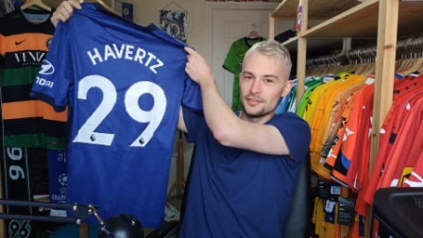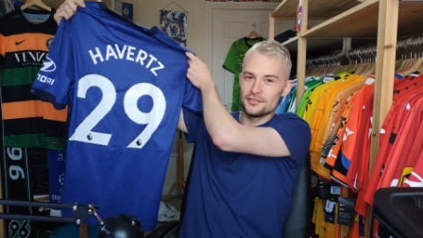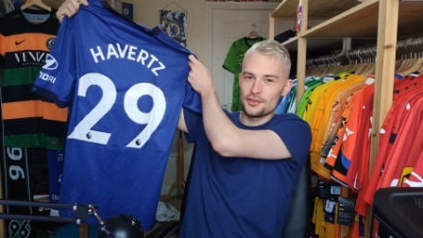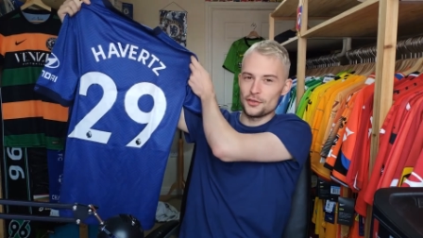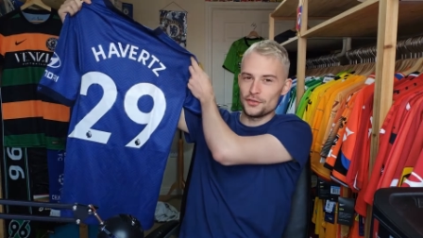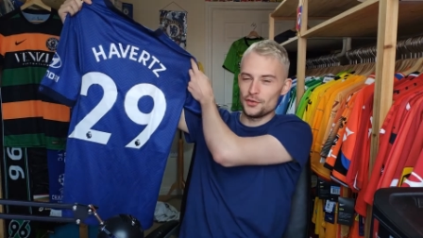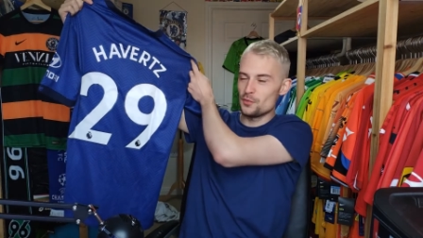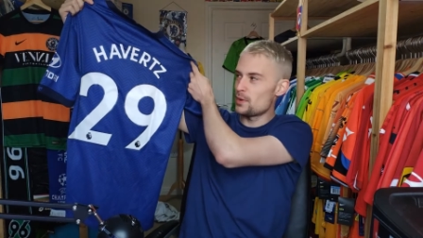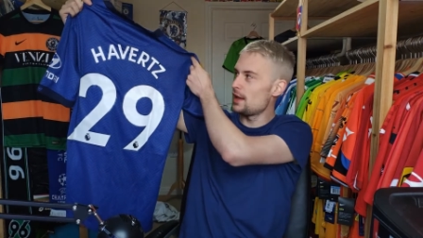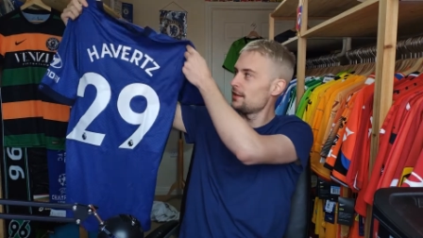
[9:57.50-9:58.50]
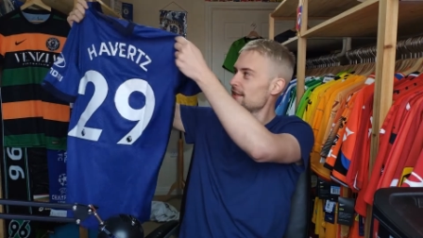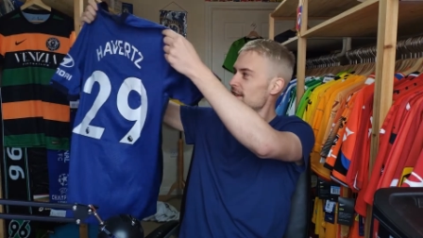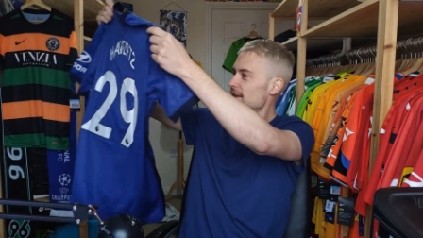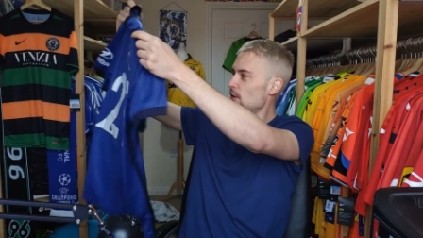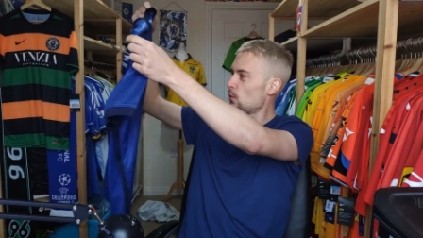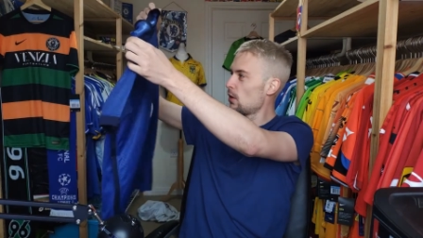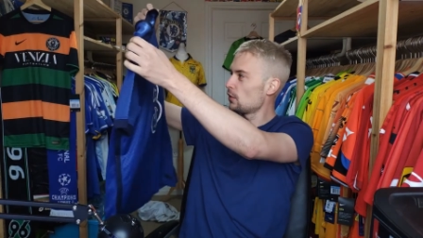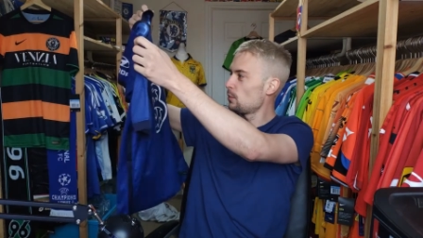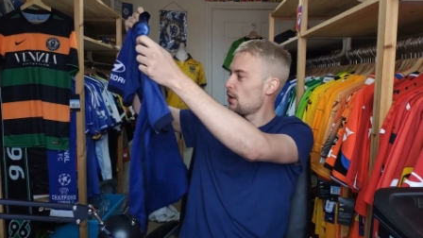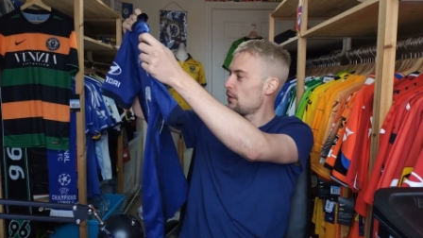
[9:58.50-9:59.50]
Not too bad. It
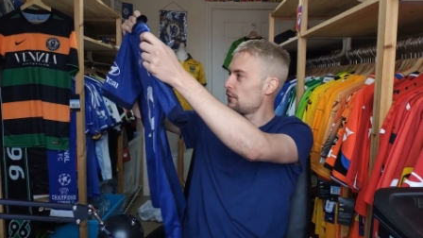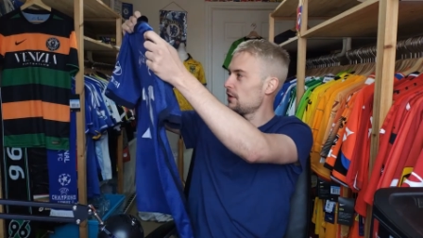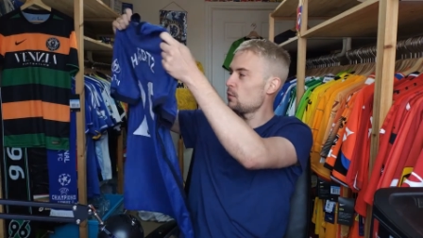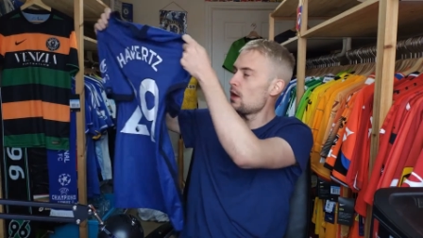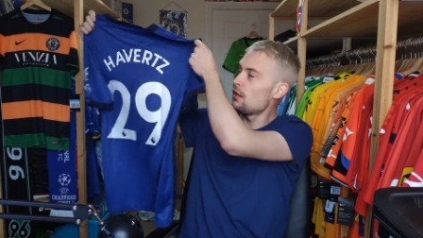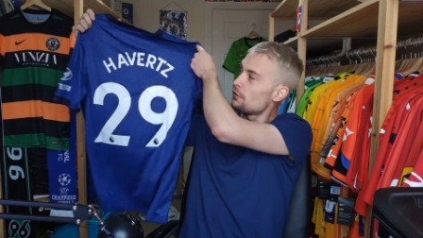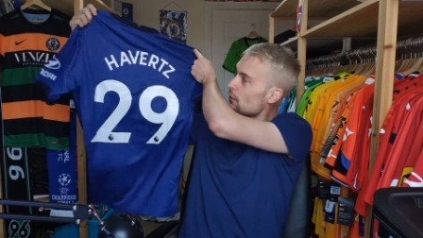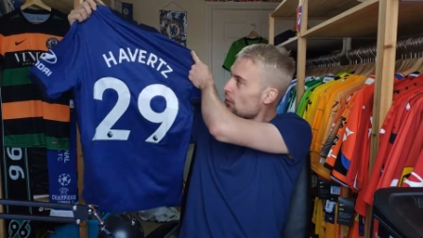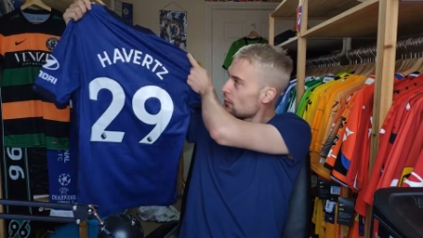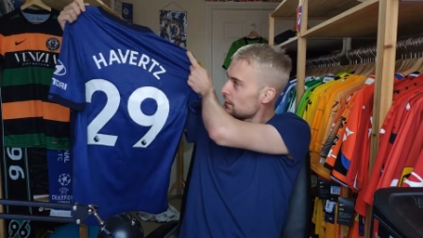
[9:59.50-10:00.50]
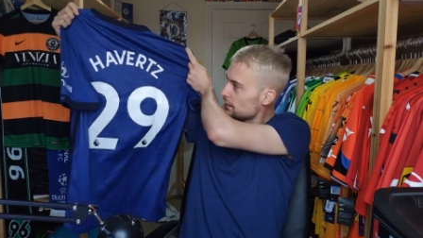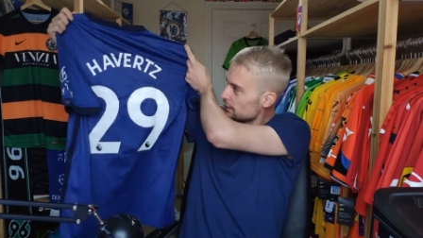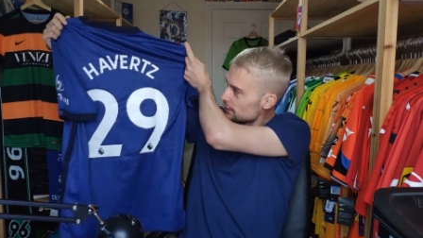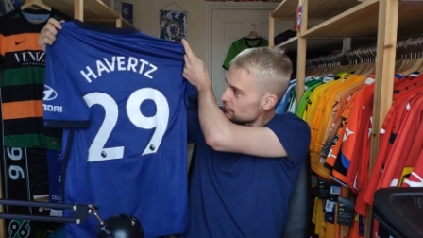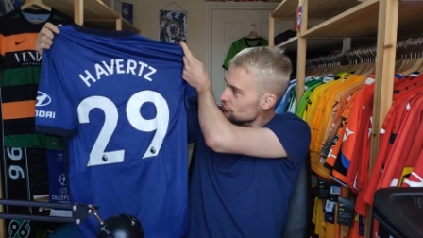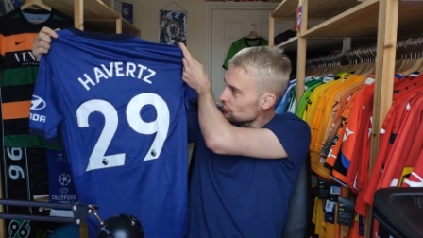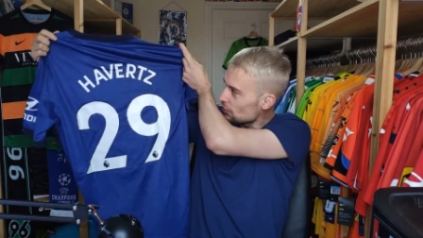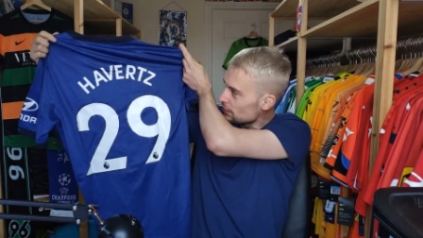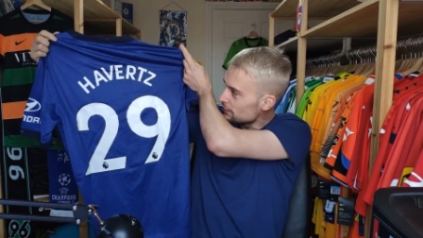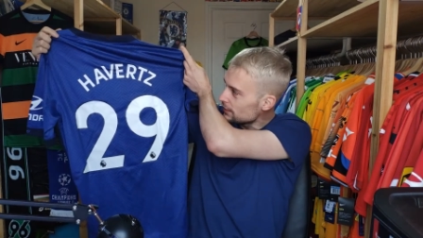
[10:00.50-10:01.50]
works perfectly well for the
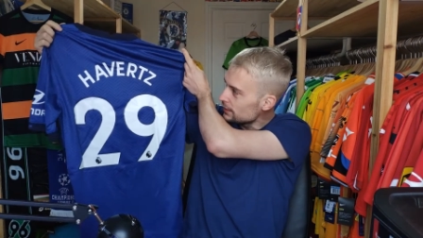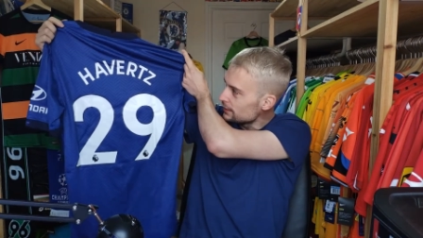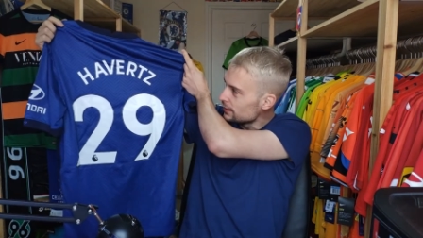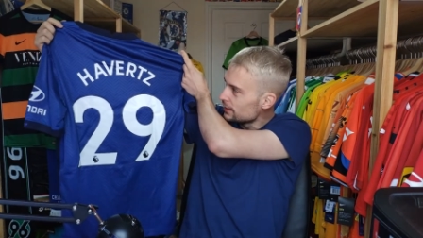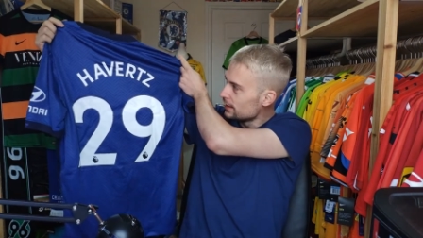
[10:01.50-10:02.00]
shirt indeed.